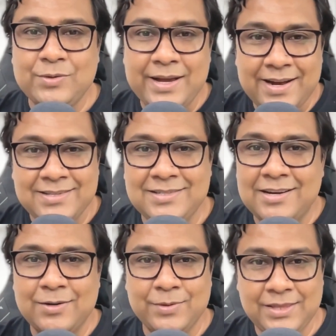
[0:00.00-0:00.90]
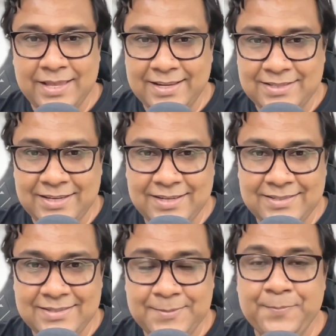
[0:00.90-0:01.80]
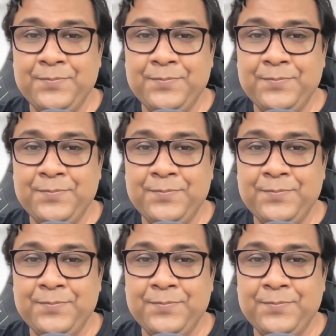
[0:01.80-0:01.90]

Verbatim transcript: get started with Next.js,